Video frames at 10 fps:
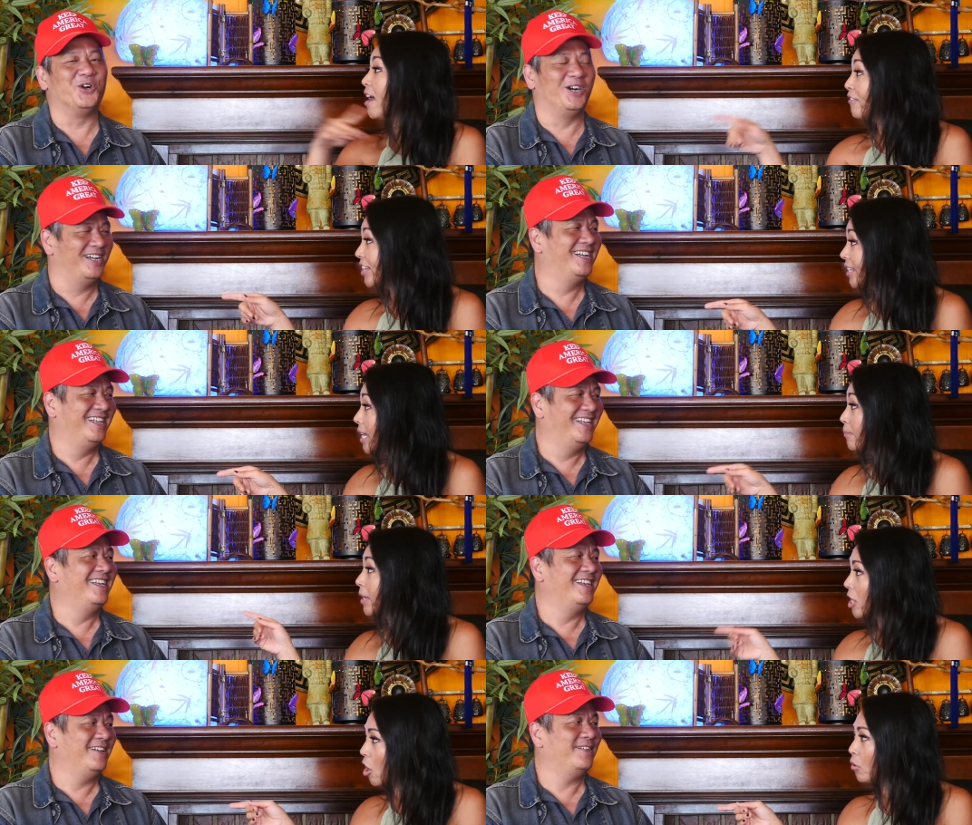Speaker 1: everything,
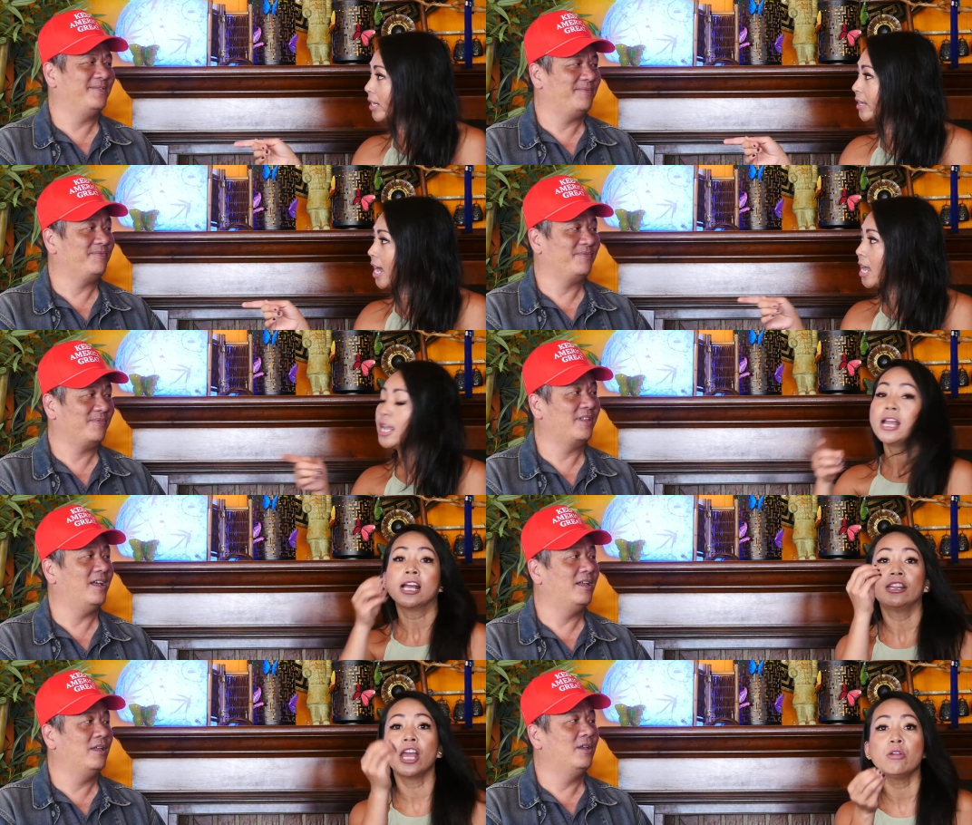but not only that, yeah.
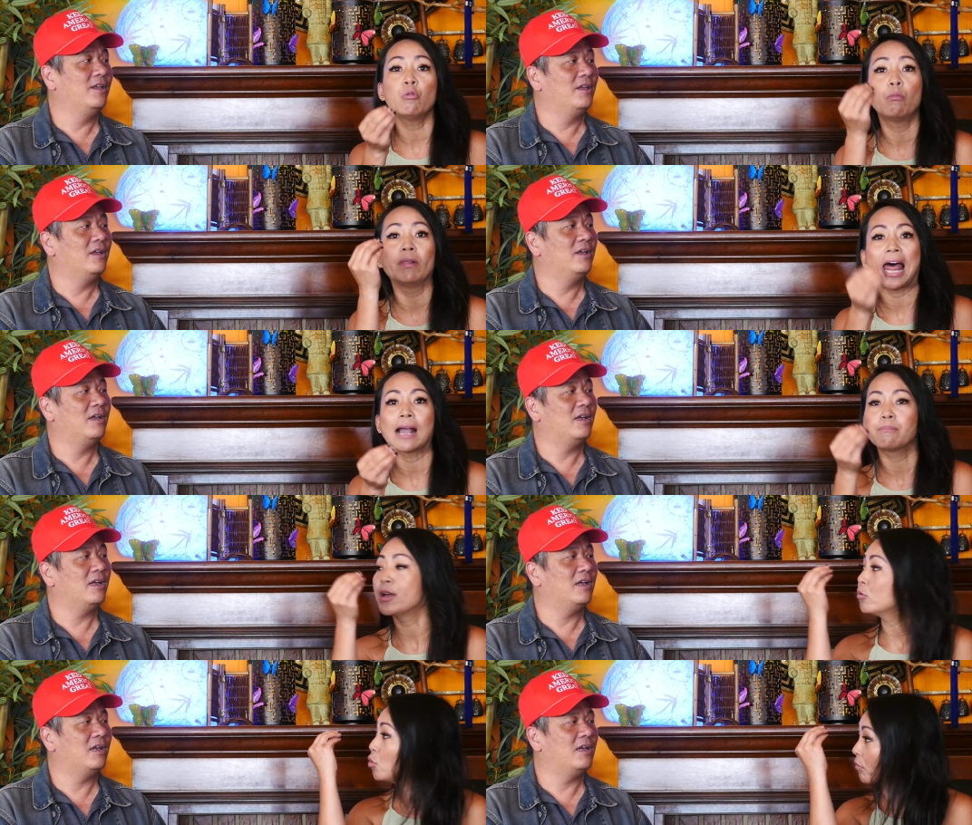they will
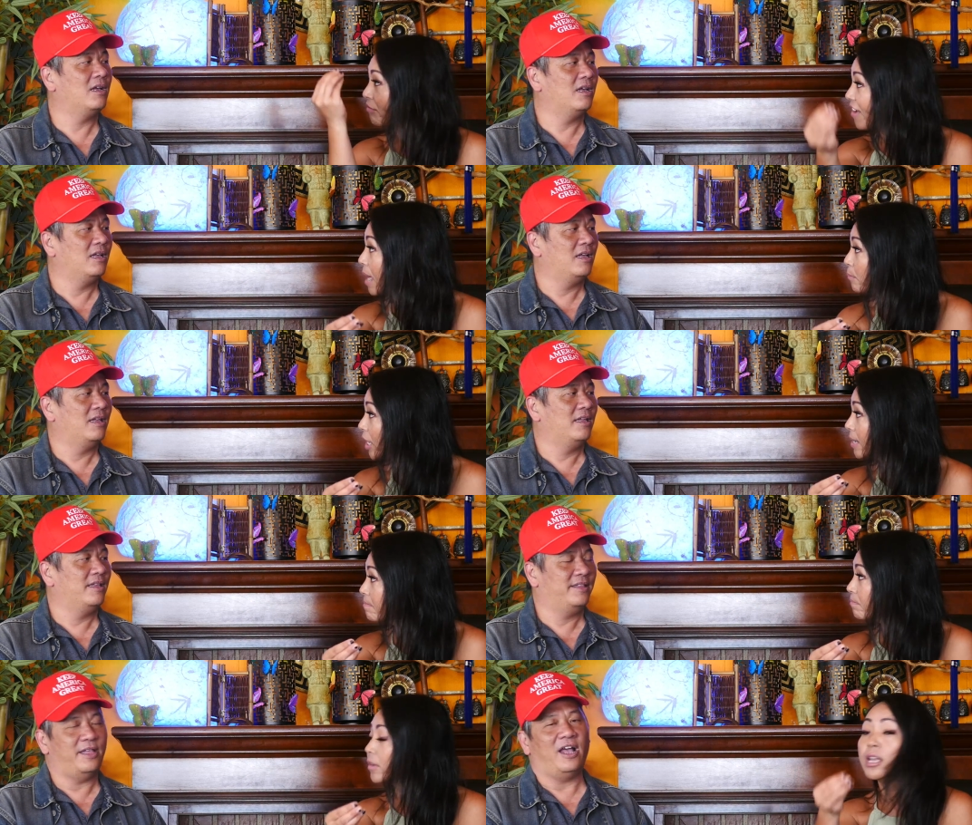blackmail your family,
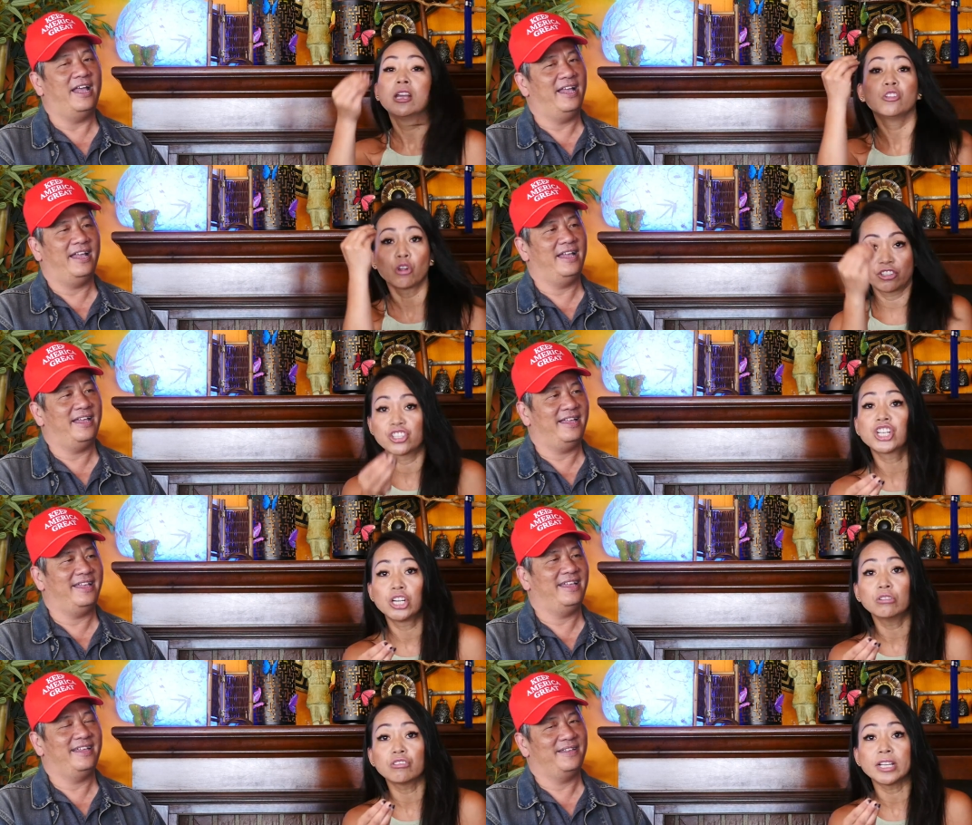your
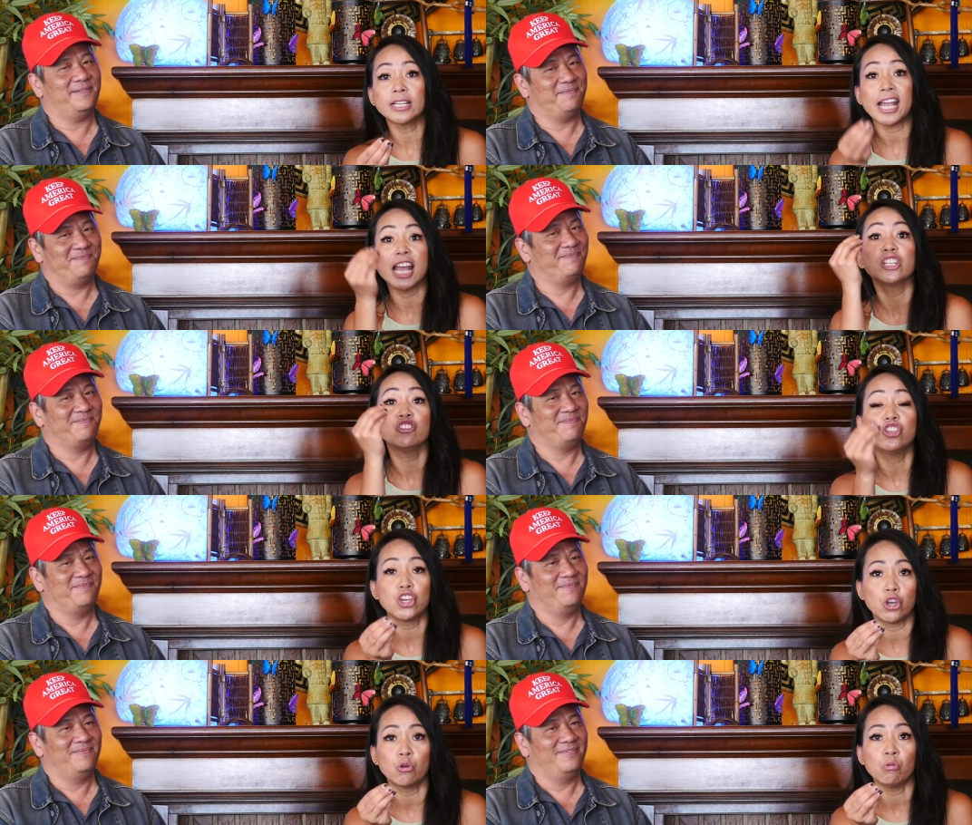children, and
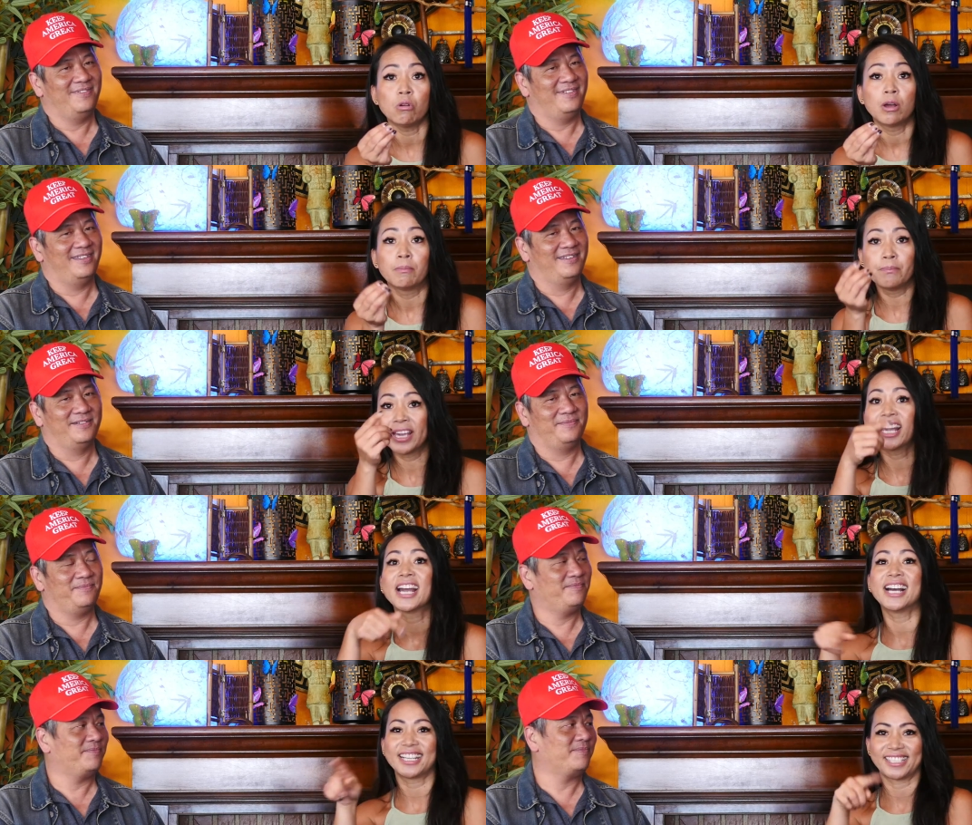you mm.
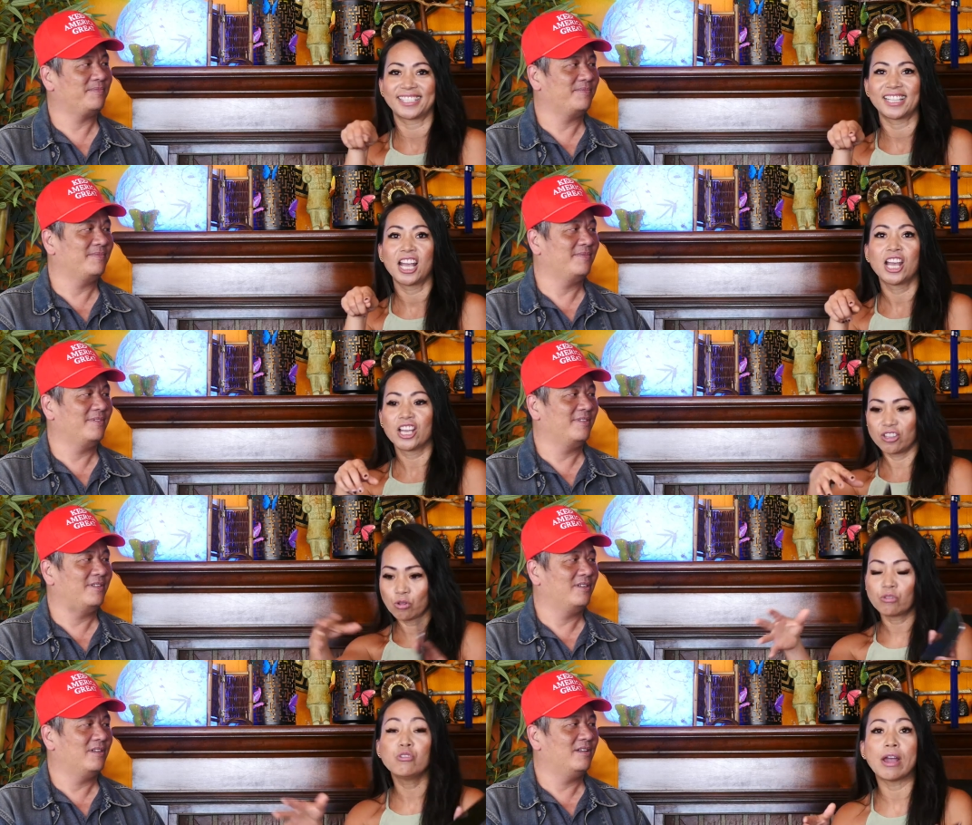because
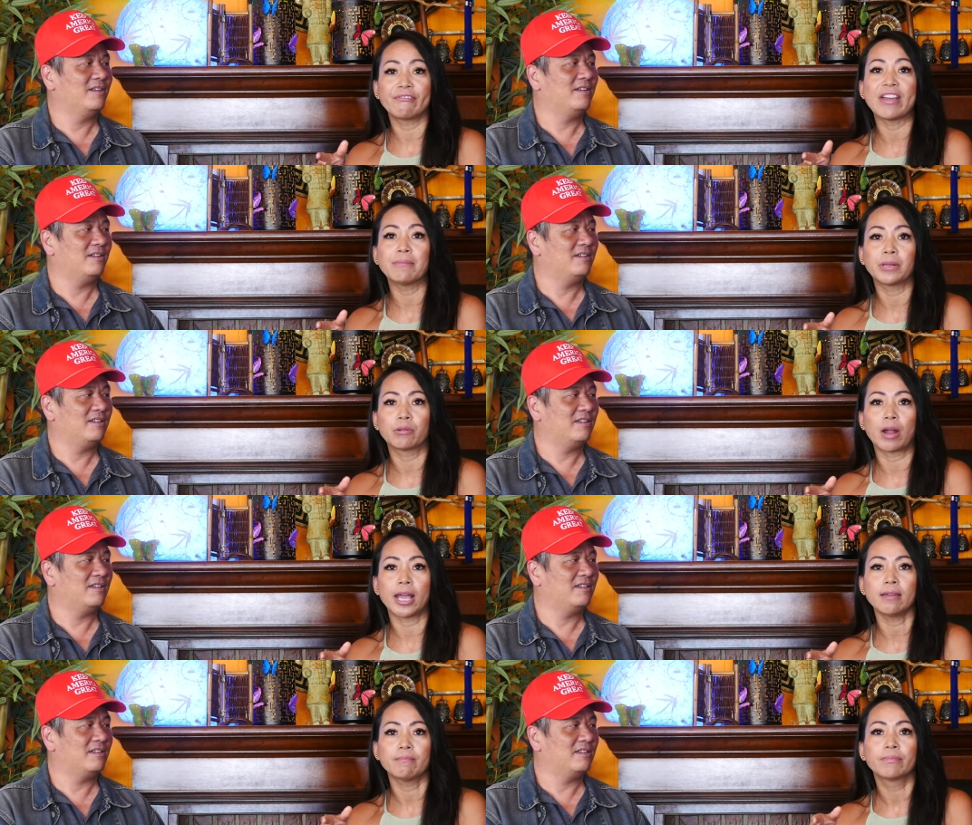you you have family,
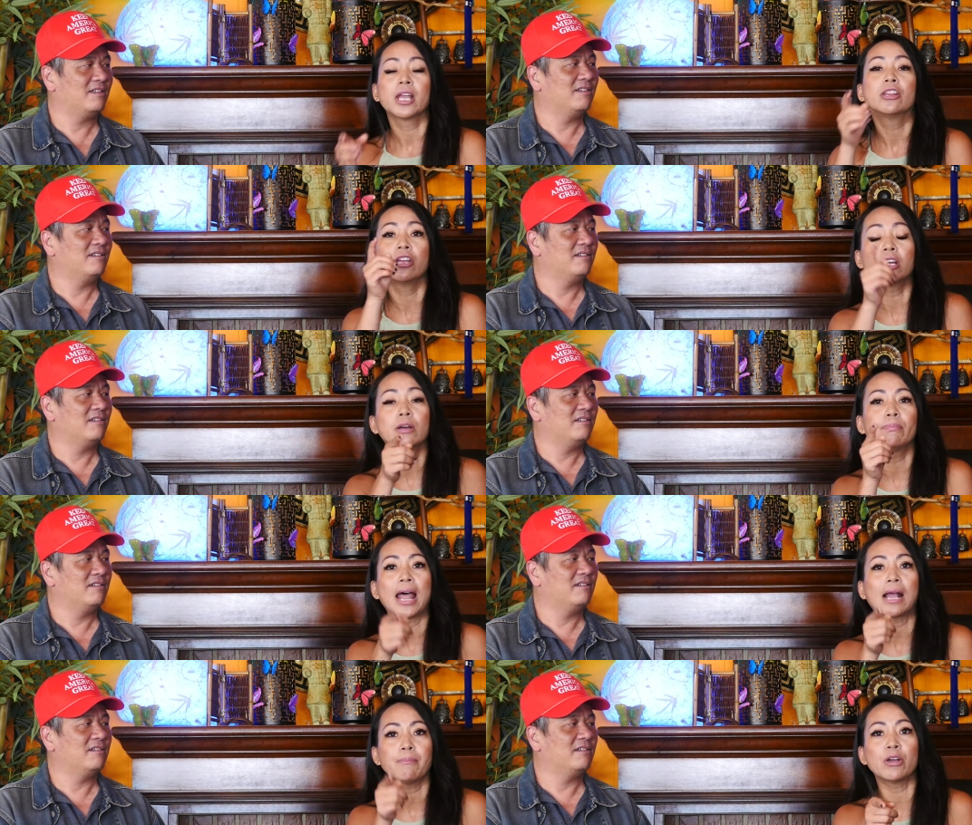right? They're gonna
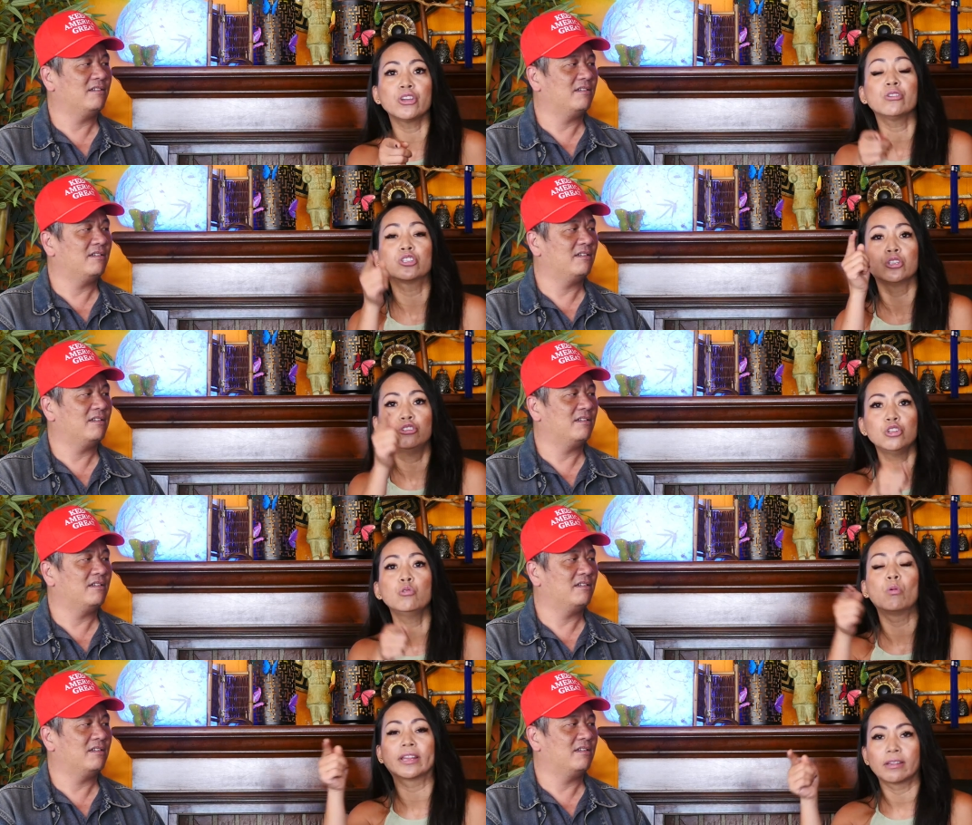blackmail you to do
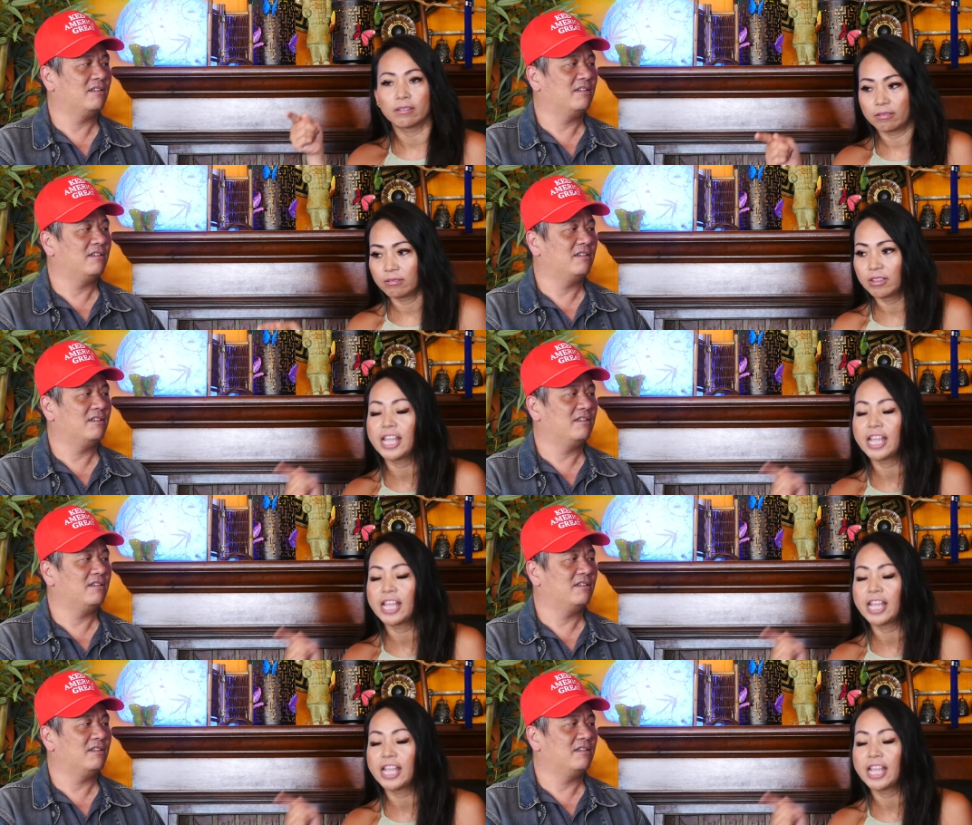what they